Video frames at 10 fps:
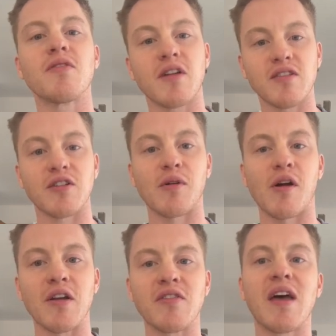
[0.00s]

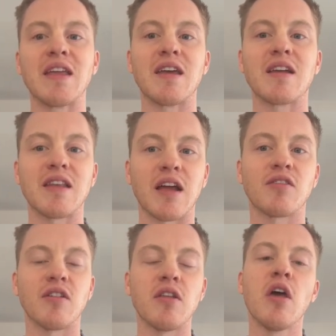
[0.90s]
itineraries and get
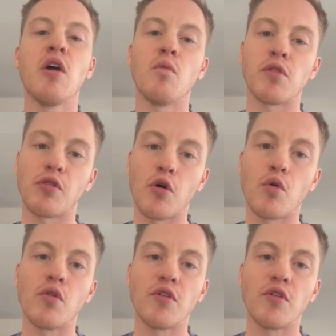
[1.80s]
connected with local